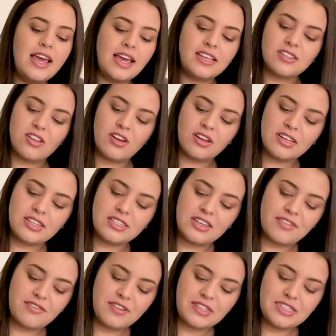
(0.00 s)
as long as
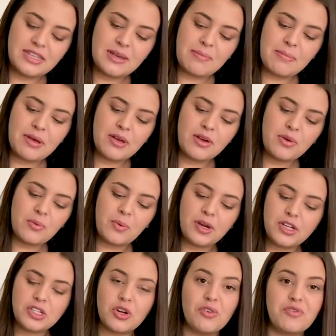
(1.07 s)
it fits him,
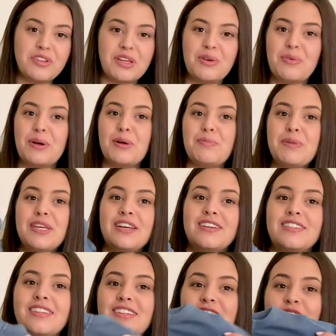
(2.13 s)
which hopefully it will
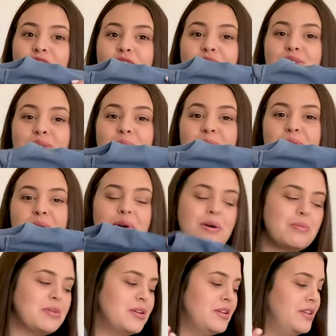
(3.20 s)
because it's so
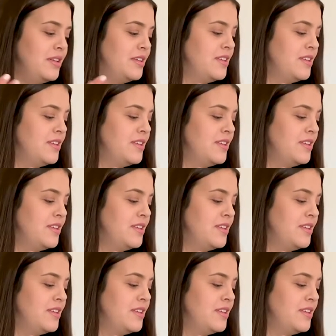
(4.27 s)
adorable